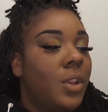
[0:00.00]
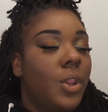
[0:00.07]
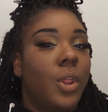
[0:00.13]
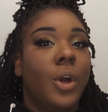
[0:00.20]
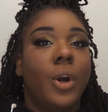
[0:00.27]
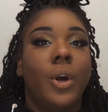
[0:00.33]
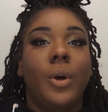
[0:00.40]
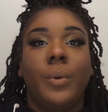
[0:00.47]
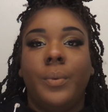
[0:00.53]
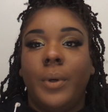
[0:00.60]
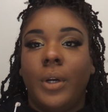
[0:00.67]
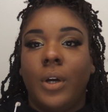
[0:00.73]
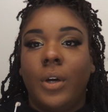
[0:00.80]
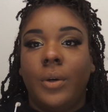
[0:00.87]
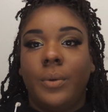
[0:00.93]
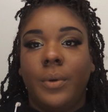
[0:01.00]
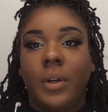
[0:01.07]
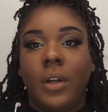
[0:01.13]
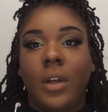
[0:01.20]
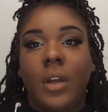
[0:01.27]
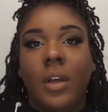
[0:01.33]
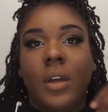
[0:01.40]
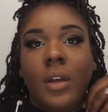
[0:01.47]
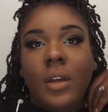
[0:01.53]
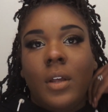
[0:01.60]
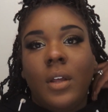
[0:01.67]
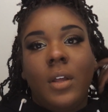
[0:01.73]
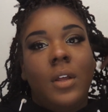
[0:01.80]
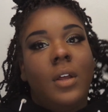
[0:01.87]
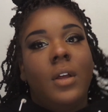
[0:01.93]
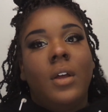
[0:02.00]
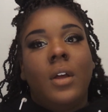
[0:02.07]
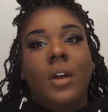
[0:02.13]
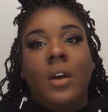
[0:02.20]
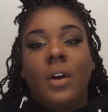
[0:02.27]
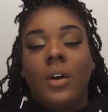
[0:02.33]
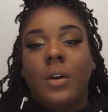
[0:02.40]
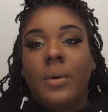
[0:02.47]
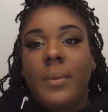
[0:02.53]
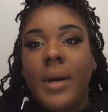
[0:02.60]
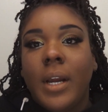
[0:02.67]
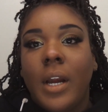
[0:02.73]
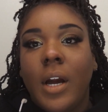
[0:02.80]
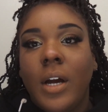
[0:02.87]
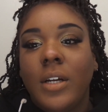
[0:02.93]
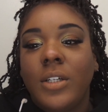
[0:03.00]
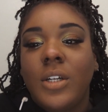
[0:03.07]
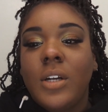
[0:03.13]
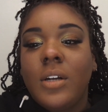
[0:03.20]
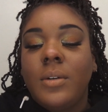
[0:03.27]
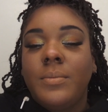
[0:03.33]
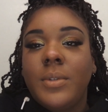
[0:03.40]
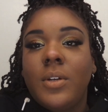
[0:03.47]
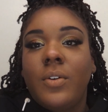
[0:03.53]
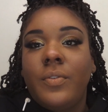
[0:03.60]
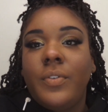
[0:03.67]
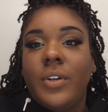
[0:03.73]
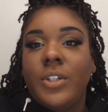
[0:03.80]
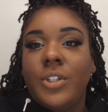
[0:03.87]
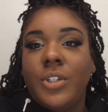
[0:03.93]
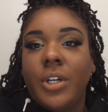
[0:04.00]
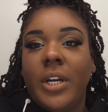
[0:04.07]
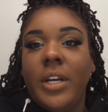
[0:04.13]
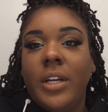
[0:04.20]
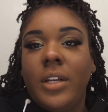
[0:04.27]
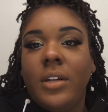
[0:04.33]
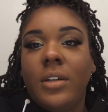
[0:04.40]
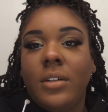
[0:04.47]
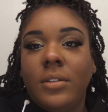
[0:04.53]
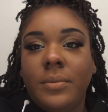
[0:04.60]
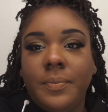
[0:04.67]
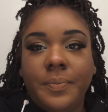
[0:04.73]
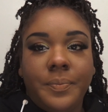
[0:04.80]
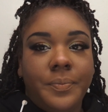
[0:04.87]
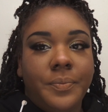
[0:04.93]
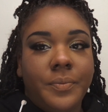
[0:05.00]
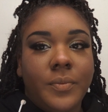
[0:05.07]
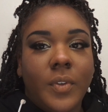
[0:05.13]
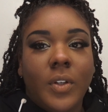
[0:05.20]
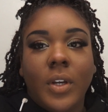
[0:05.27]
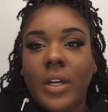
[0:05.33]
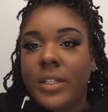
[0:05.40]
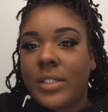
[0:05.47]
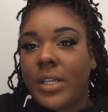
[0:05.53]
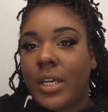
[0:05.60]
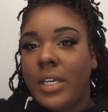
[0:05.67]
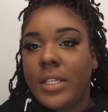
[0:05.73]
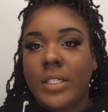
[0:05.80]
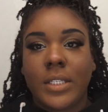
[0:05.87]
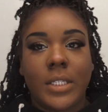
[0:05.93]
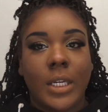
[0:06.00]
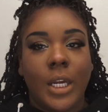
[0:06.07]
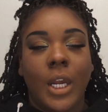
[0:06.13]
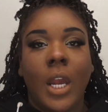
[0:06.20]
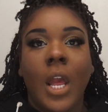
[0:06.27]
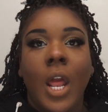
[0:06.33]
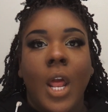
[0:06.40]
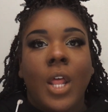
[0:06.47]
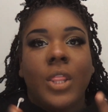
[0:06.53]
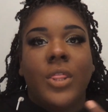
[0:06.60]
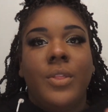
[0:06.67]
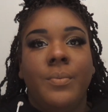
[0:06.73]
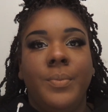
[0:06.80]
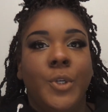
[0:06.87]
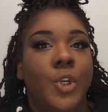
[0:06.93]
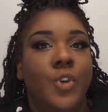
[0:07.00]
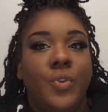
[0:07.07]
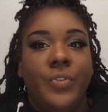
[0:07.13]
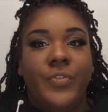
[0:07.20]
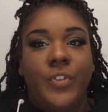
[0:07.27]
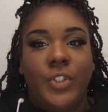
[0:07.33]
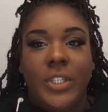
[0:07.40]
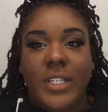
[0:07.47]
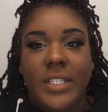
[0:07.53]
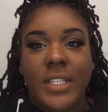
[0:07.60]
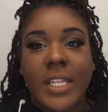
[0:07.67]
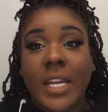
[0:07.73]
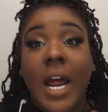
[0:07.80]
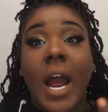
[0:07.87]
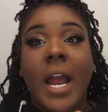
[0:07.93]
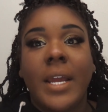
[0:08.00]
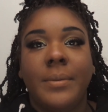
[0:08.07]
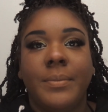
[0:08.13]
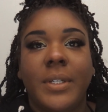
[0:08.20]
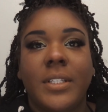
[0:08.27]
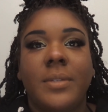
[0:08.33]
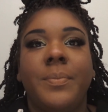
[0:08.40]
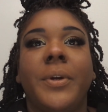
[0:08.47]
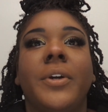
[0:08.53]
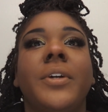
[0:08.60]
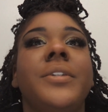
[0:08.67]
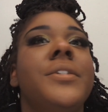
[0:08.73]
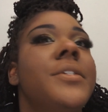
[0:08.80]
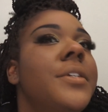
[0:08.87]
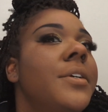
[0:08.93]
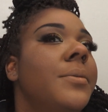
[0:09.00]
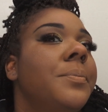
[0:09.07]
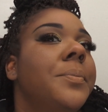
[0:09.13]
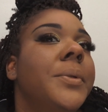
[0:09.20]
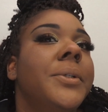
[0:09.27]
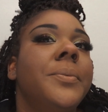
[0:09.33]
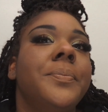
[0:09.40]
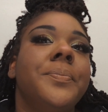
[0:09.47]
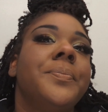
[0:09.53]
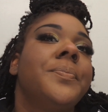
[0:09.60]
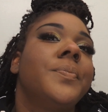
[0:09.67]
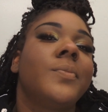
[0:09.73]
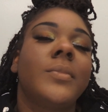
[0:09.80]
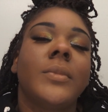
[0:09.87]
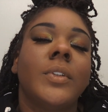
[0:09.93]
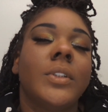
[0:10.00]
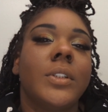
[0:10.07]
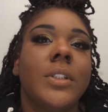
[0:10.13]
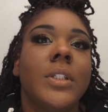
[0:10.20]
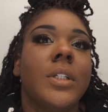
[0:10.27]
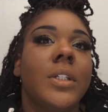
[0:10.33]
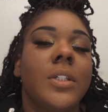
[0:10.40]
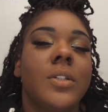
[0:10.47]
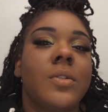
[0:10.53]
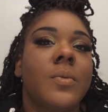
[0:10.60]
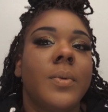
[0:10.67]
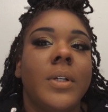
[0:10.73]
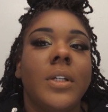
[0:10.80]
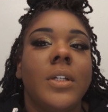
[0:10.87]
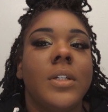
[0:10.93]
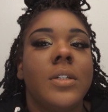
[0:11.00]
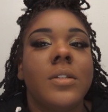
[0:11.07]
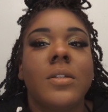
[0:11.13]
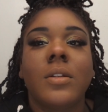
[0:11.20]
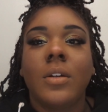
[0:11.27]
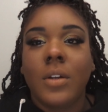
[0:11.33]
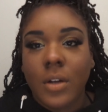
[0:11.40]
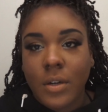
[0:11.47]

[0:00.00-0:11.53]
There we go. Oh my gosh, I'm so frustrated. You guys can't see the beautifulness that I am experiencing, but it is what it is, you